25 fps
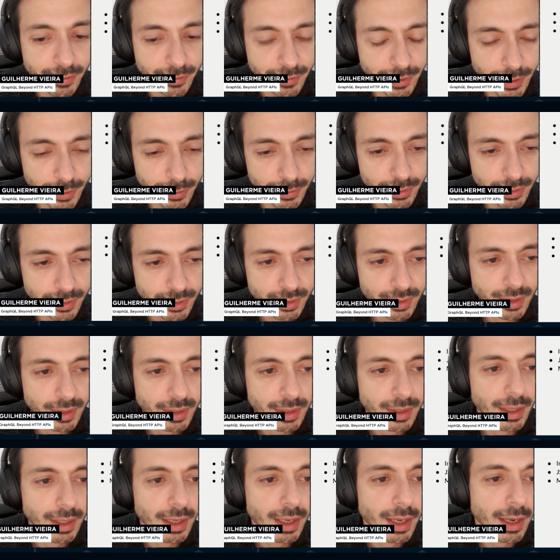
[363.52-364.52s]
fields
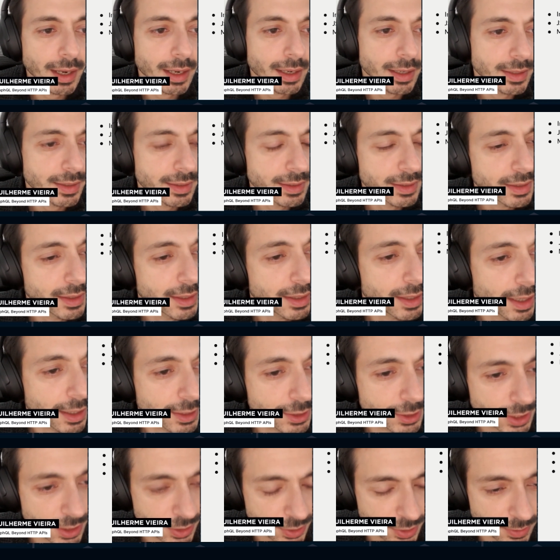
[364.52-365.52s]
as a
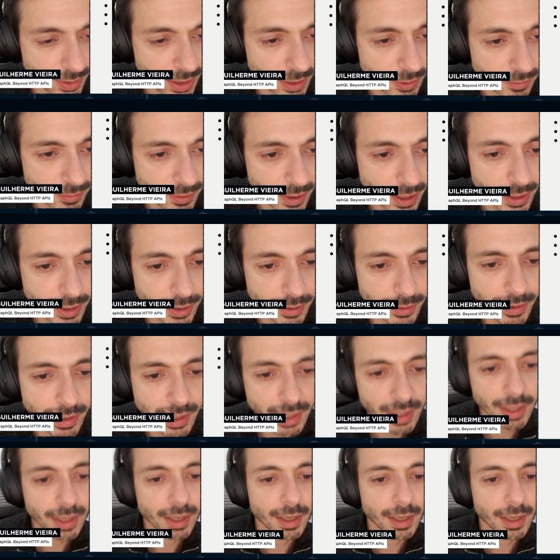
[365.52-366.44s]
JSONL file